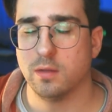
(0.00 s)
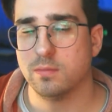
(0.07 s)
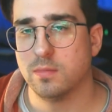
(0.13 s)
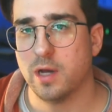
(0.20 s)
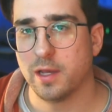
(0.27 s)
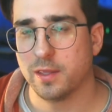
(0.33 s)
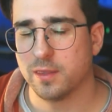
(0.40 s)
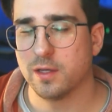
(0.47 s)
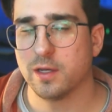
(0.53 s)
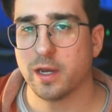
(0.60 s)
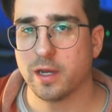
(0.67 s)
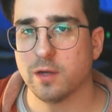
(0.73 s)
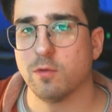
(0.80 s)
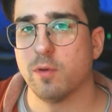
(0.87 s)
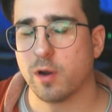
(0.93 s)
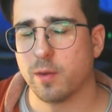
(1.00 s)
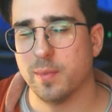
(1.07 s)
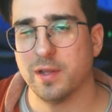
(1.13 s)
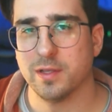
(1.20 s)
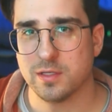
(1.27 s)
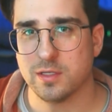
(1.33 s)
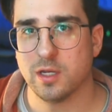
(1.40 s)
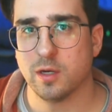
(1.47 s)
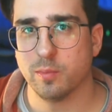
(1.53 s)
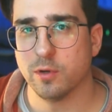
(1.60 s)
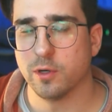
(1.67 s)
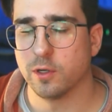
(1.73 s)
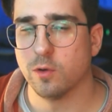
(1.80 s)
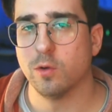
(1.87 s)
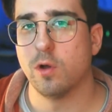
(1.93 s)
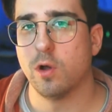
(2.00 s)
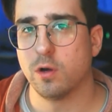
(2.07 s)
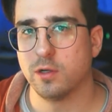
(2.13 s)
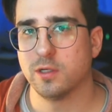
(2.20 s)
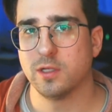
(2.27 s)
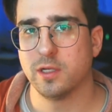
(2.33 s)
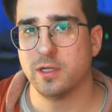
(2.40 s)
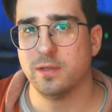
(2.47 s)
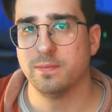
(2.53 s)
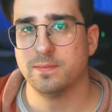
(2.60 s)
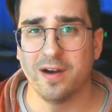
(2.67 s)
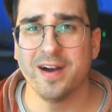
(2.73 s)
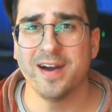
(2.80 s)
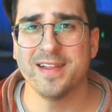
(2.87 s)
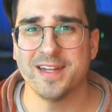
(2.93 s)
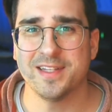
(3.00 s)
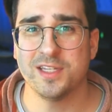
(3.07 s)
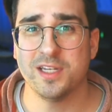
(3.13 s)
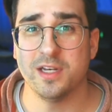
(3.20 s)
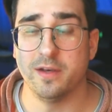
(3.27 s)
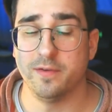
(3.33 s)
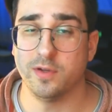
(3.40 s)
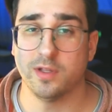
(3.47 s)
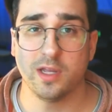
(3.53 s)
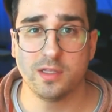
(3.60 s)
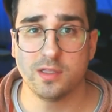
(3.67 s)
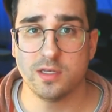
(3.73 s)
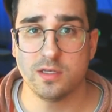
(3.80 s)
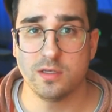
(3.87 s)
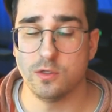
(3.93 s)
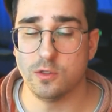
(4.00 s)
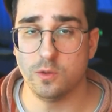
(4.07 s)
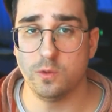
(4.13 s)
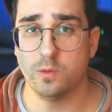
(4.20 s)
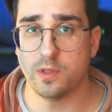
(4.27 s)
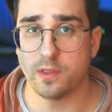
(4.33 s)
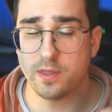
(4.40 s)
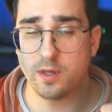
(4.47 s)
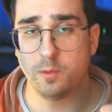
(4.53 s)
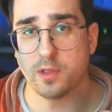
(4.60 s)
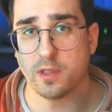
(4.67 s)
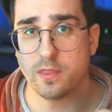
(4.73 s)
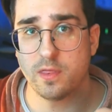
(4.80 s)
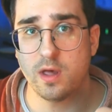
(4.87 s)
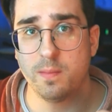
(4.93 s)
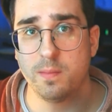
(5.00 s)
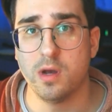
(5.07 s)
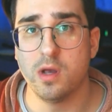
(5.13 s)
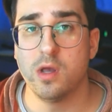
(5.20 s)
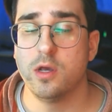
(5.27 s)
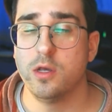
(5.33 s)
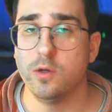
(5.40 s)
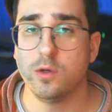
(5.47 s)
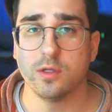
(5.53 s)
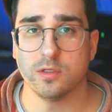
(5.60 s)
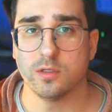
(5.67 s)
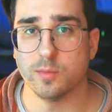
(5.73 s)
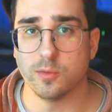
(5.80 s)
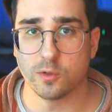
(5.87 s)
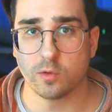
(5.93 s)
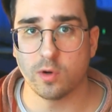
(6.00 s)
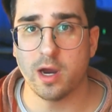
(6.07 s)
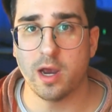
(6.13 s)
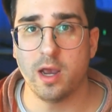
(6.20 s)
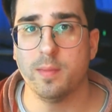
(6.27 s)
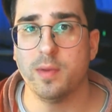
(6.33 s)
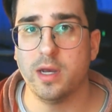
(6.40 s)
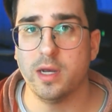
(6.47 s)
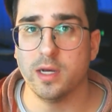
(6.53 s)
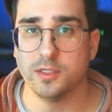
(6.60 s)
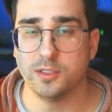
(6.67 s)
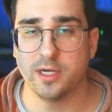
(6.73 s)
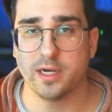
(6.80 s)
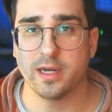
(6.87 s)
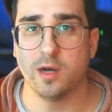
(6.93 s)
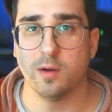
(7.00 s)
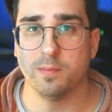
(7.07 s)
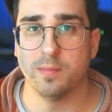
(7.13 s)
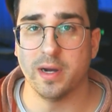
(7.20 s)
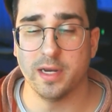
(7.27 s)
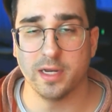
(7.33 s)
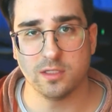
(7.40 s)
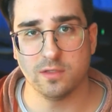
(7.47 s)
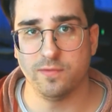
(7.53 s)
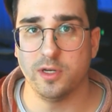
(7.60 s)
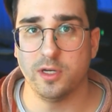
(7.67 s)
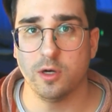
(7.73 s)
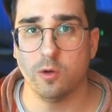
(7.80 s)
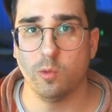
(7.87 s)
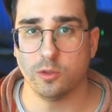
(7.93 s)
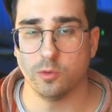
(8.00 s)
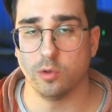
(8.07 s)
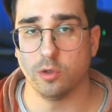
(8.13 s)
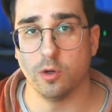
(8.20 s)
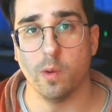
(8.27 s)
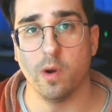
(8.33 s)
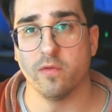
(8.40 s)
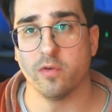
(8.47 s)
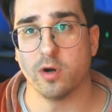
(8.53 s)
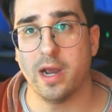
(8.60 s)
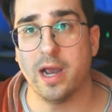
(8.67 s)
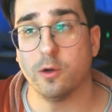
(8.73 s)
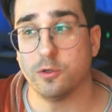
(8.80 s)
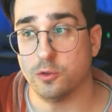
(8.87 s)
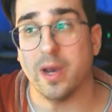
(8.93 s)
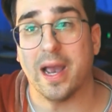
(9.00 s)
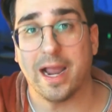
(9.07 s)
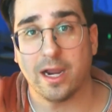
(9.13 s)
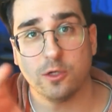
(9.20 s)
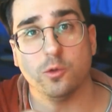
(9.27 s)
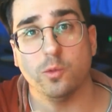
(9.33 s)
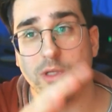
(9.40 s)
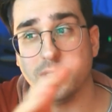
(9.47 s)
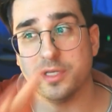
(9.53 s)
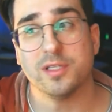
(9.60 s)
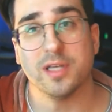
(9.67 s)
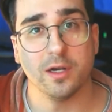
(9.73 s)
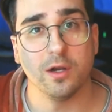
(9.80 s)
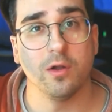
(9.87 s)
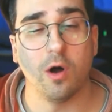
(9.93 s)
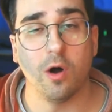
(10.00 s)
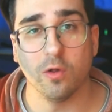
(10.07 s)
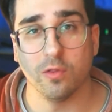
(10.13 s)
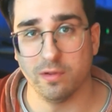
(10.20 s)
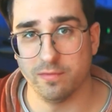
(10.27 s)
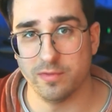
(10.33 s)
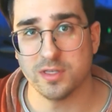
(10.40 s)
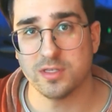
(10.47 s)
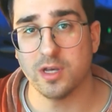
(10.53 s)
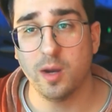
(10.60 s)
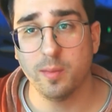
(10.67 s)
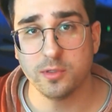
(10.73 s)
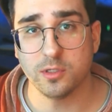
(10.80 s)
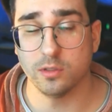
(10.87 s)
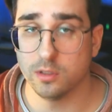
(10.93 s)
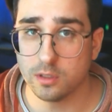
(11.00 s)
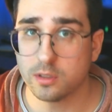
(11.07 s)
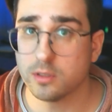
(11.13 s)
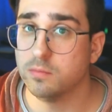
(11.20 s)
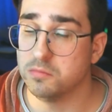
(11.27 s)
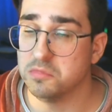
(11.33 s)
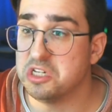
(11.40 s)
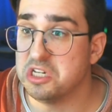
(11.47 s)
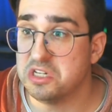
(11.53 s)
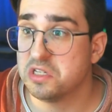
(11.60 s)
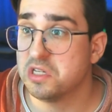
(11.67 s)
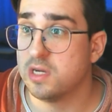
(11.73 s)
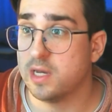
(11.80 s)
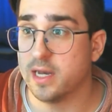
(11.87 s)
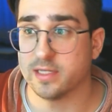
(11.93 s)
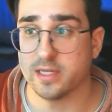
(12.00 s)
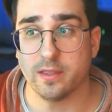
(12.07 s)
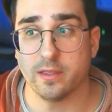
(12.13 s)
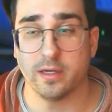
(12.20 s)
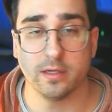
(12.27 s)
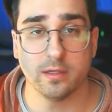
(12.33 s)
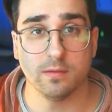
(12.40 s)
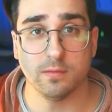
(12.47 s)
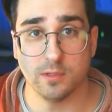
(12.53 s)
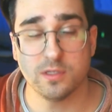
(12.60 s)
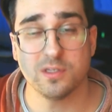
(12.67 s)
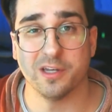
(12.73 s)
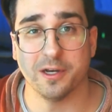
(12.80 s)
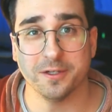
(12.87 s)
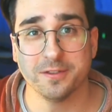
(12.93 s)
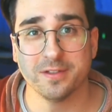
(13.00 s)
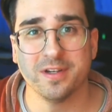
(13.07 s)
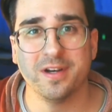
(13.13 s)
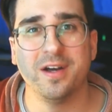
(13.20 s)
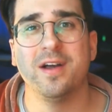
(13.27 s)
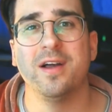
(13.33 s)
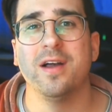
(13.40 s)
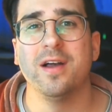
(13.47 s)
I think I can recommend this setup pretty wholeheartedly. Alright, that's it. If you like this, do the thing with a thumb. You can subscribe and check out my next video, which will go over how to actually set all of this up to look decent, as I think this does.